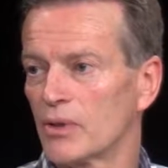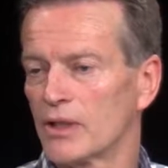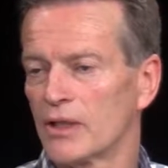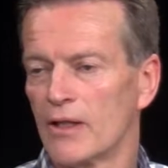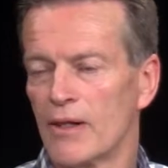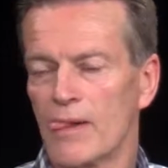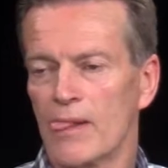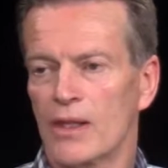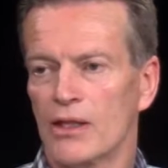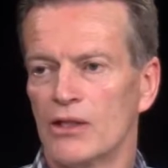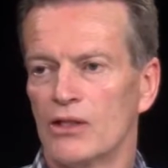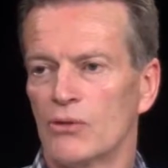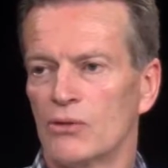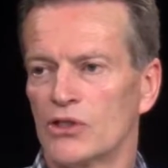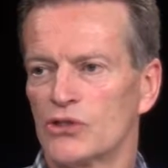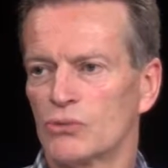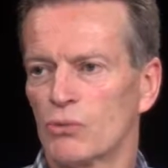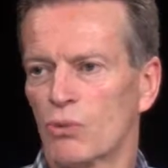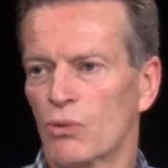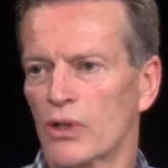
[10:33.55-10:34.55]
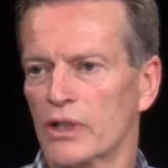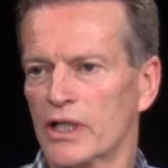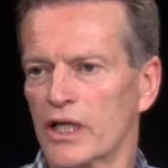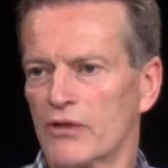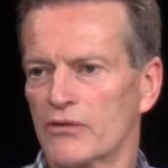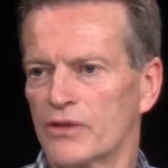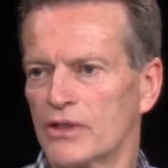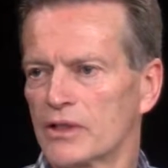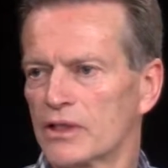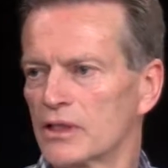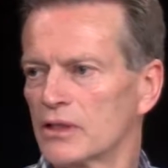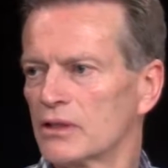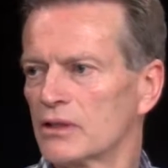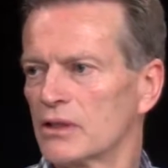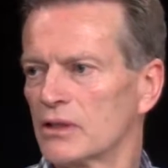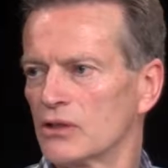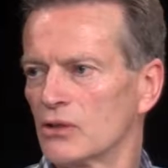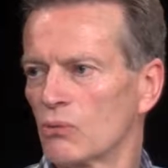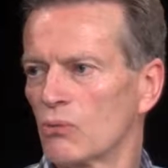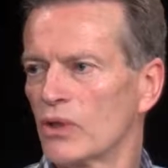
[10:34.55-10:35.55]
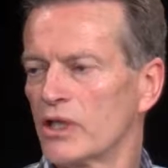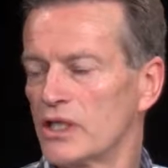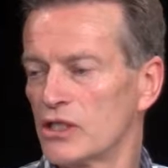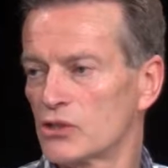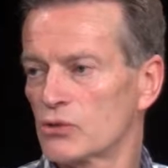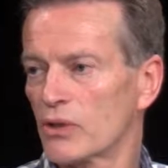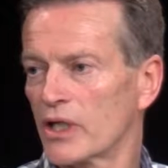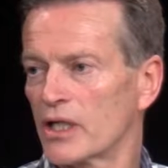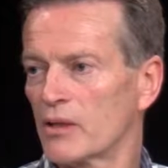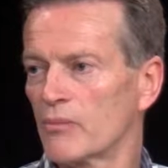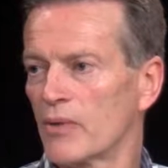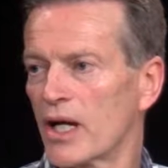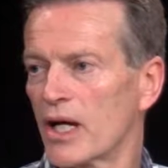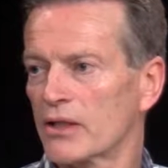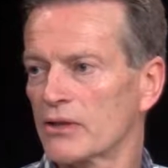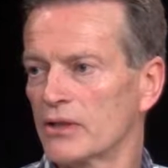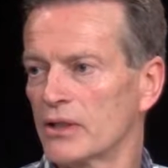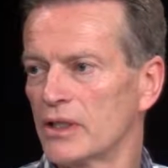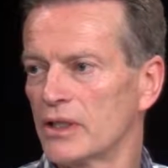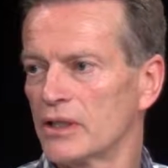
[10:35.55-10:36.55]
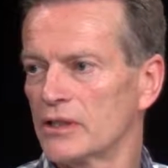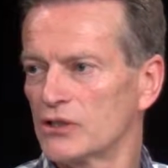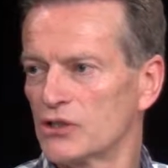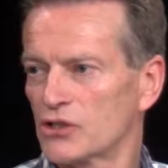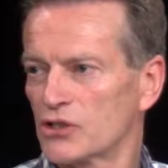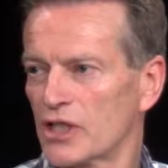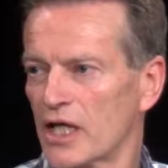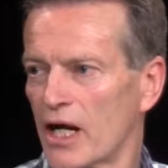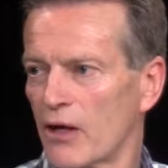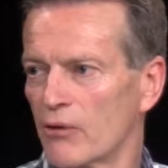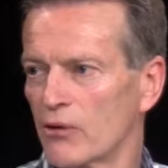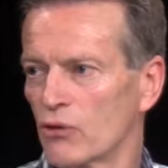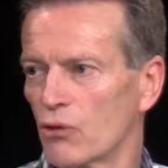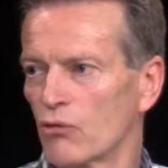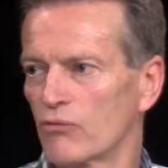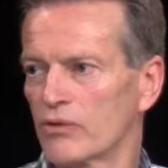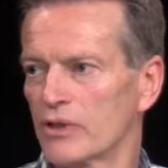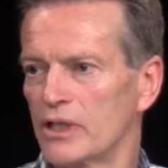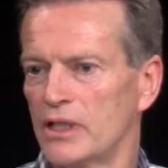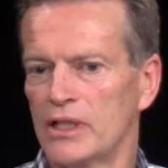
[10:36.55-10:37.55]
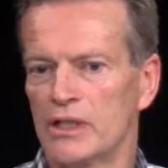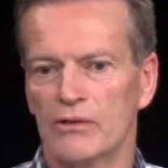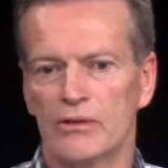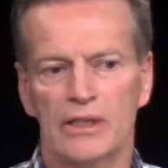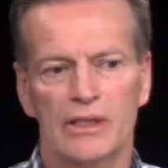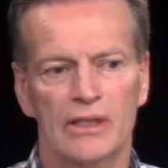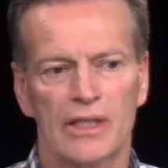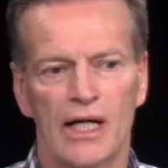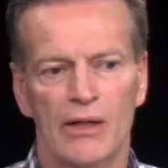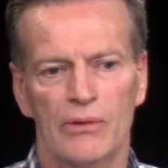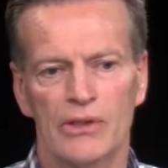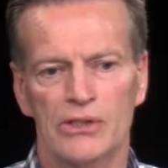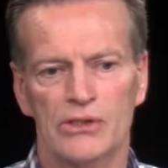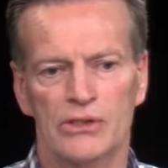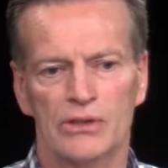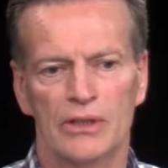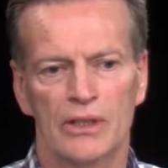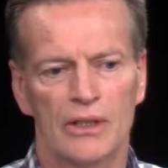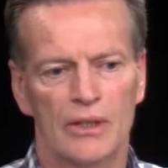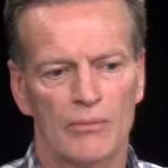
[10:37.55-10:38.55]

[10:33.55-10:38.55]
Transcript: but you know, his work ethic and the way he trained back there, it just carried over here, and now he's